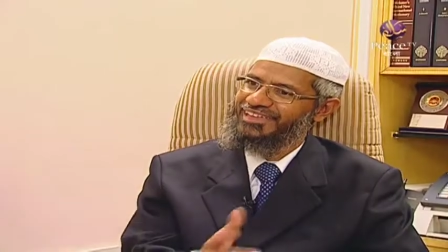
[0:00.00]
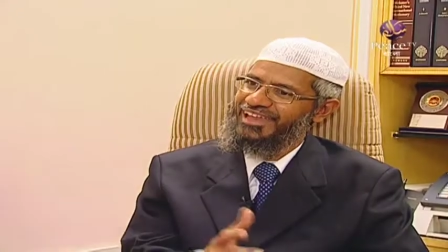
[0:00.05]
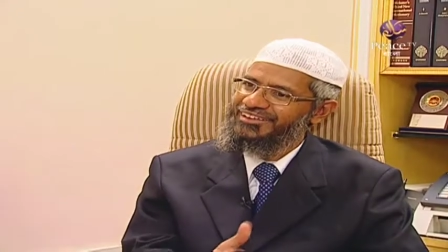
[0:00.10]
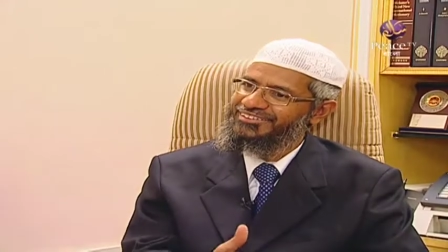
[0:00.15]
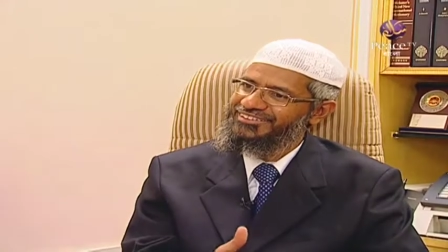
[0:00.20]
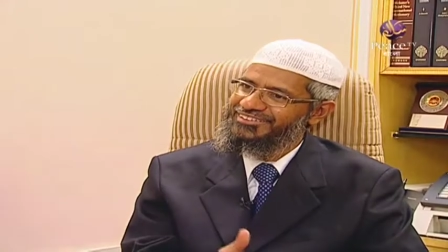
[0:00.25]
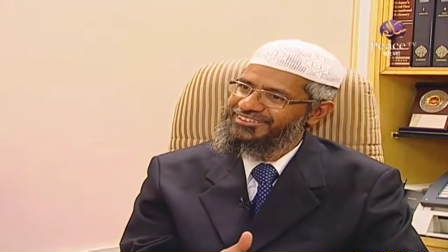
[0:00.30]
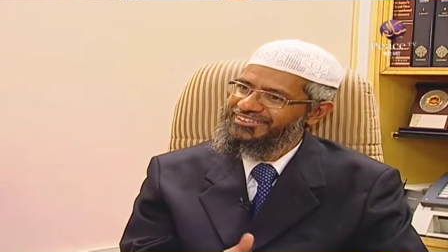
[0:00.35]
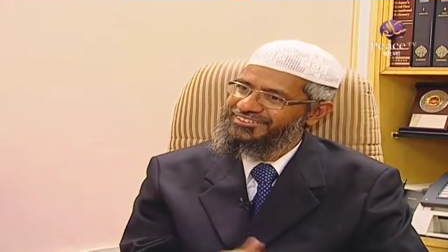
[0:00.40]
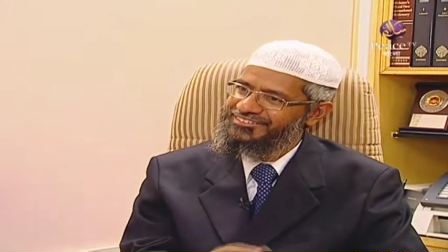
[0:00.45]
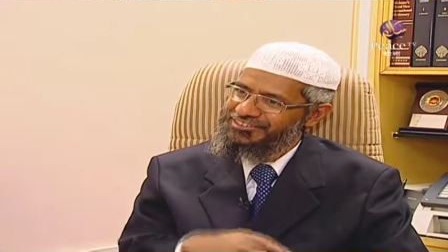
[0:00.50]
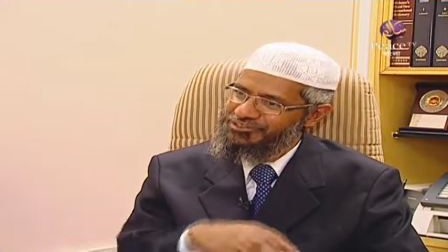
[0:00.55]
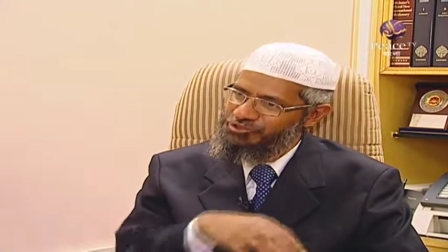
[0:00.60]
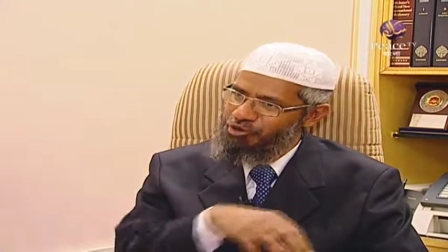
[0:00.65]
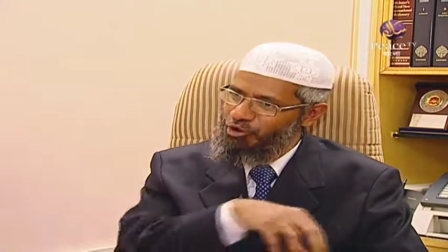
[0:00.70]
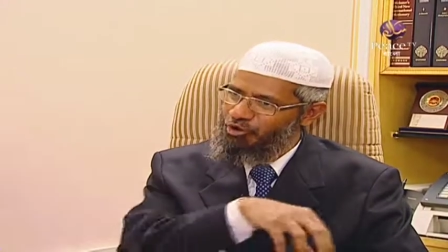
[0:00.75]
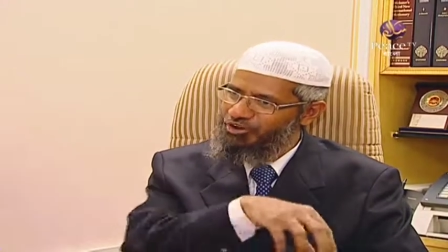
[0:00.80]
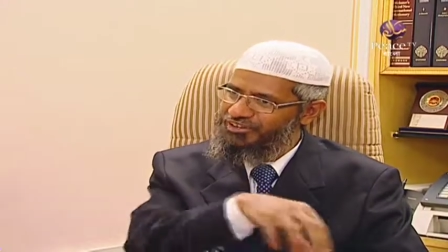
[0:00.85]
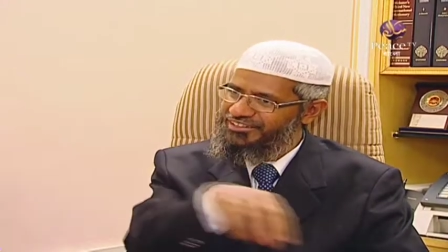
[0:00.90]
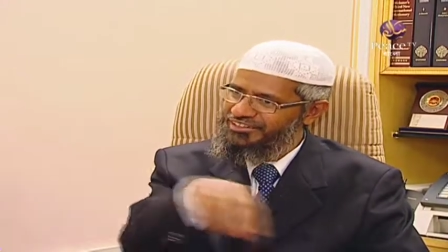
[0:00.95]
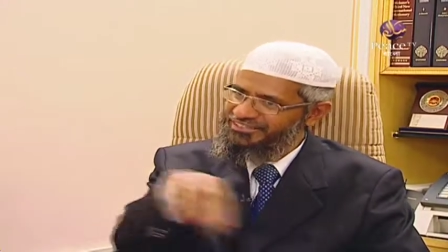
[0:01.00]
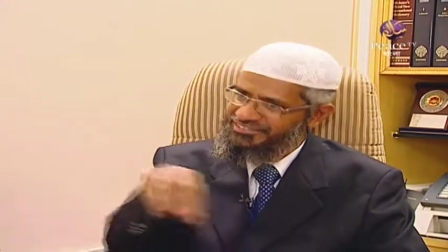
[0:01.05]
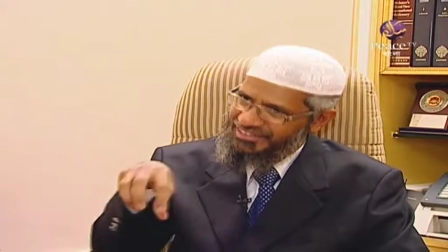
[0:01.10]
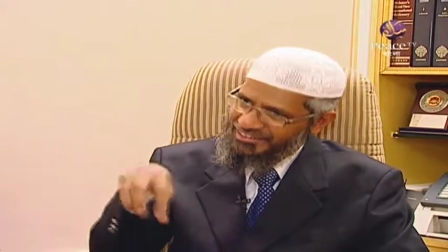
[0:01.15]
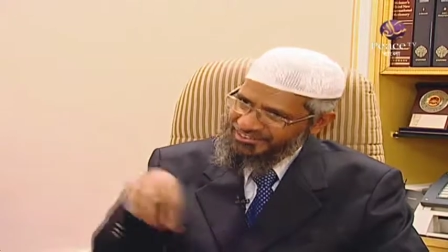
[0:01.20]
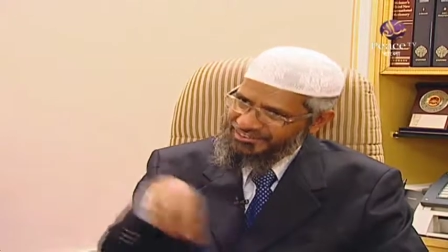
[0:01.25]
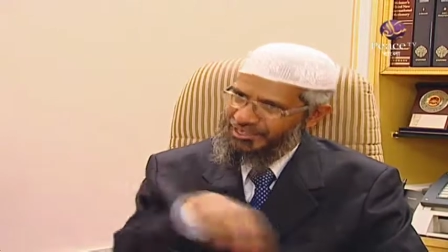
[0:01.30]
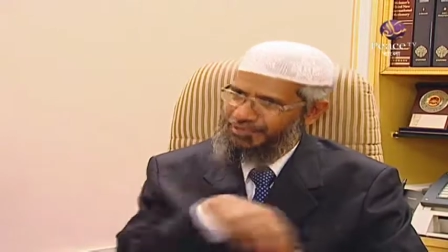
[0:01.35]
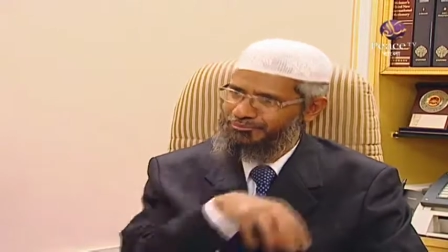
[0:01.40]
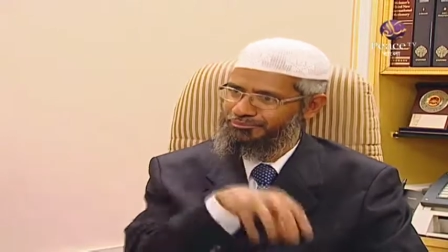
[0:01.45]
That's the reason the
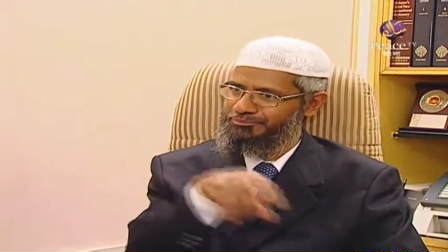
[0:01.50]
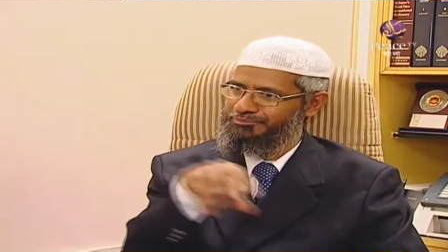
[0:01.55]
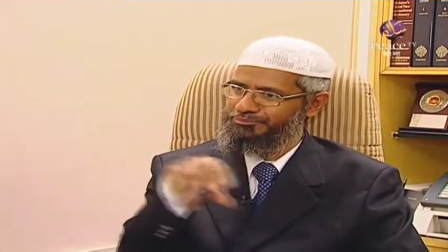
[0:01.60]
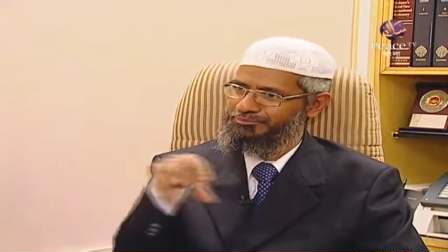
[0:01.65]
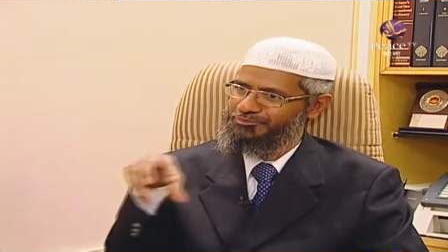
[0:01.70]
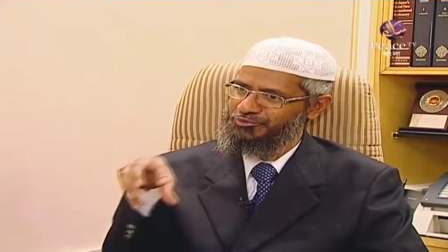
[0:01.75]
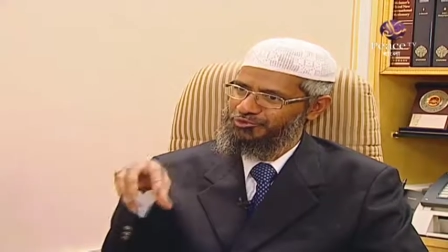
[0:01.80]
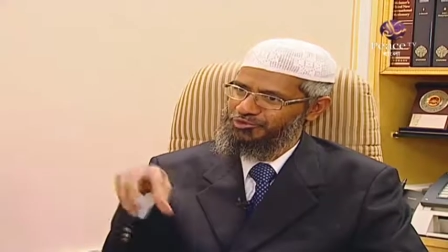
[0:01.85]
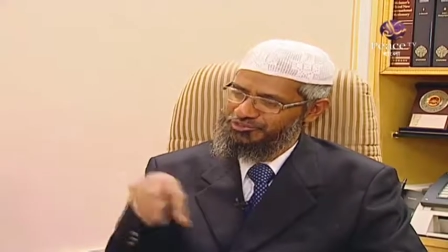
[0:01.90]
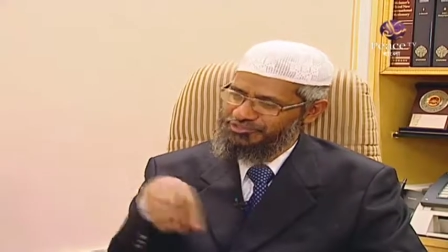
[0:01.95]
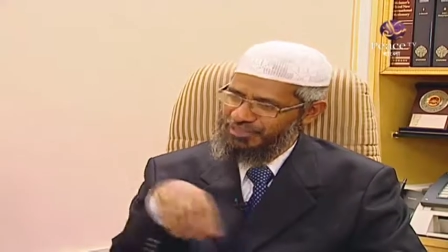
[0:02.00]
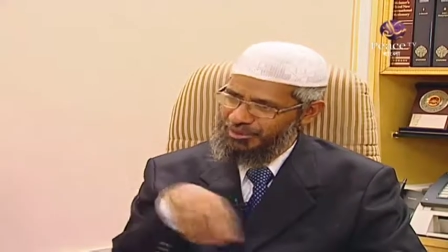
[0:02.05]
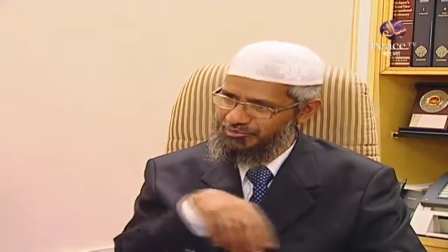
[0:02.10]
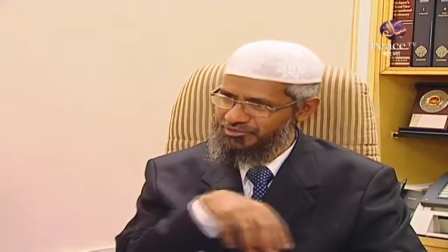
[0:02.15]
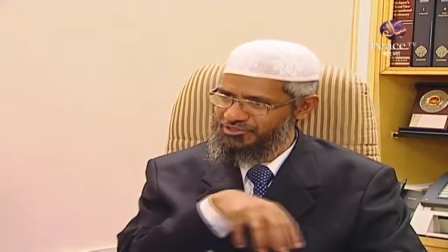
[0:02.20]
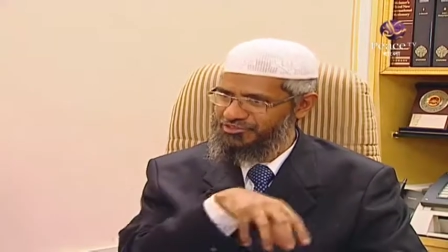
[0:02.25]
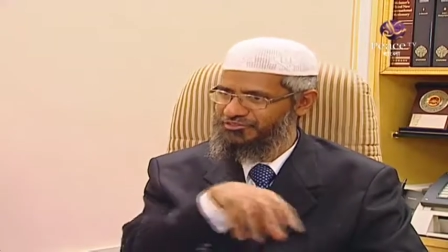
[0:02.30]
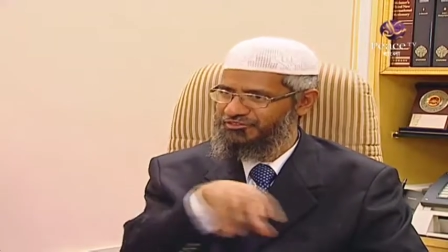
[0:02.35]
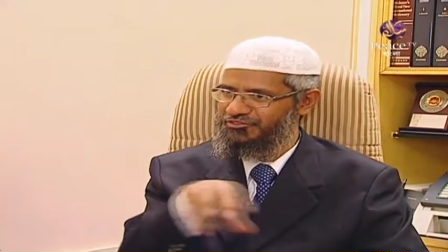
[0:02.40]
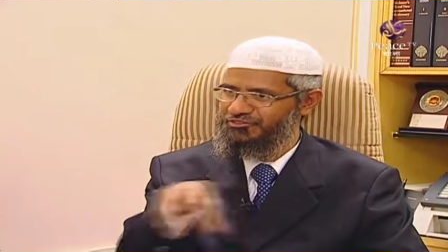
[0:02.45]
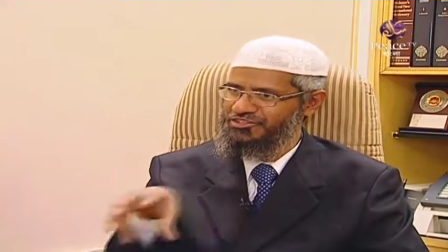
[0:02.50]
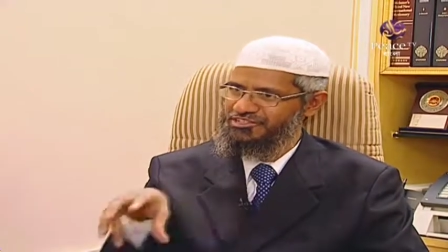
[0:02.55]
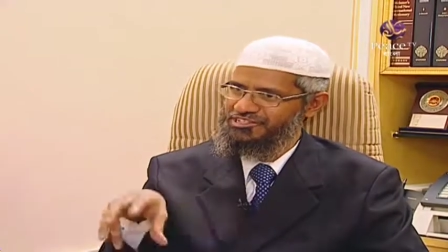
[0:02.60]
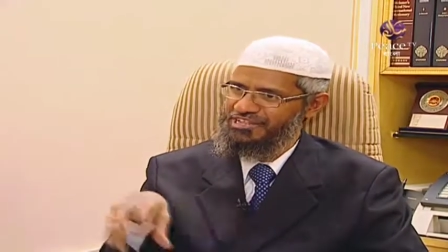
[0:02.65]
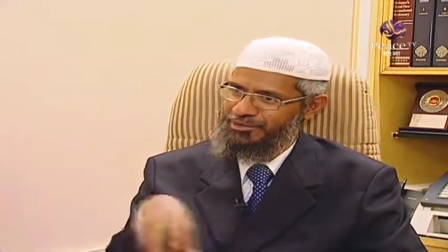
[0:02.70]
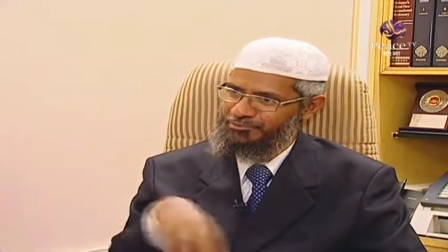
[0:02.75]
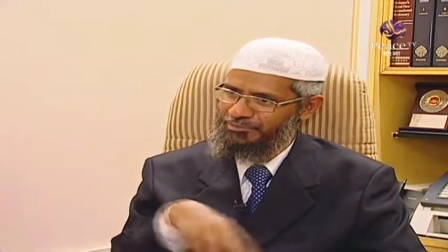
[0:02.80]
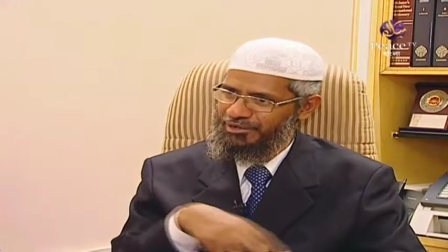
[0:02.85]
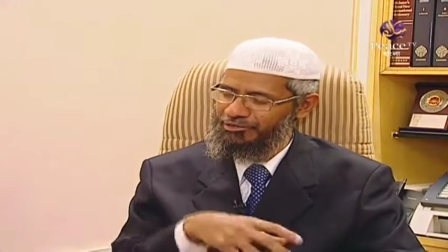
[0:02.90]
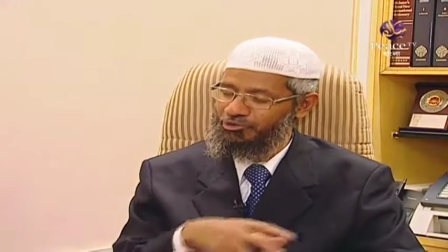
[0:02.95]
audience that come to Islamic Research
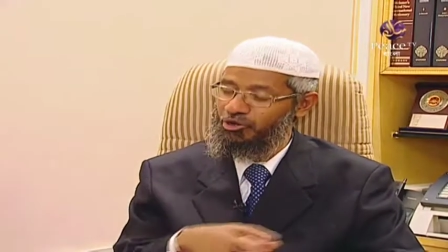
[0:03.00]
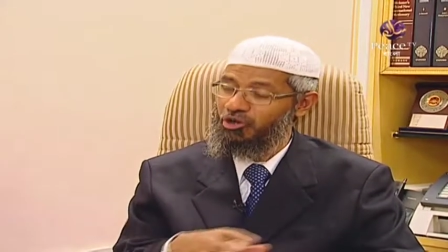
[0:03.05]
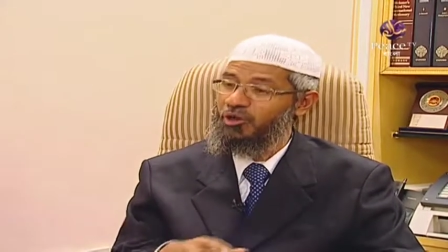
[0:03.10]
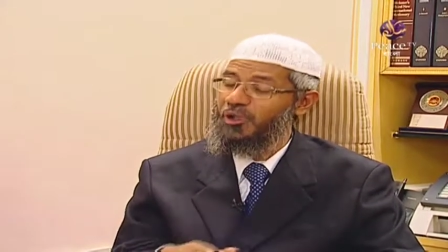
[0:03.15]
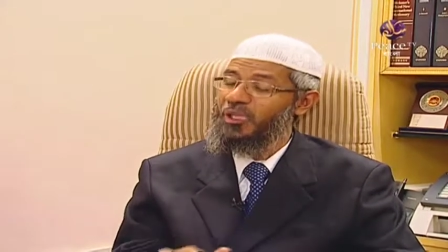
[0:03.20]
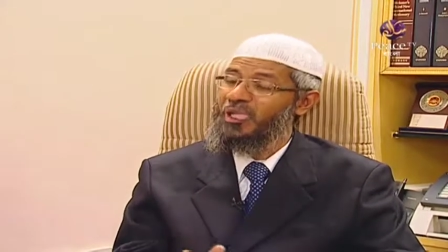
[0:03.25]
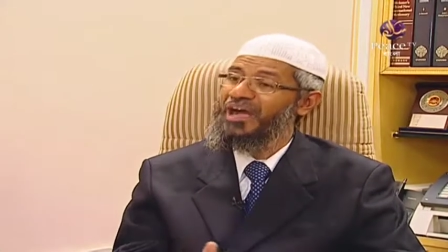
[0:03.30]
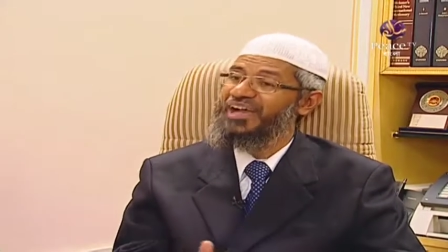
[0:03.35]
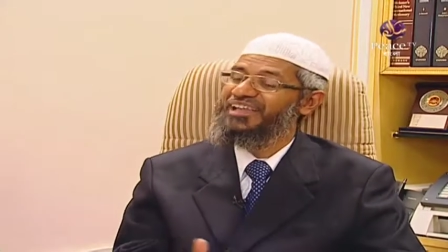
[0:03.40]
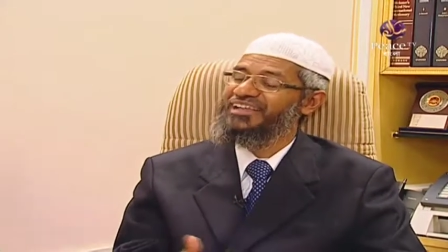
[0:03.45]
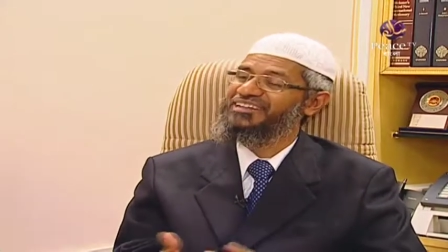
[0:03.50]
Foundation and my talk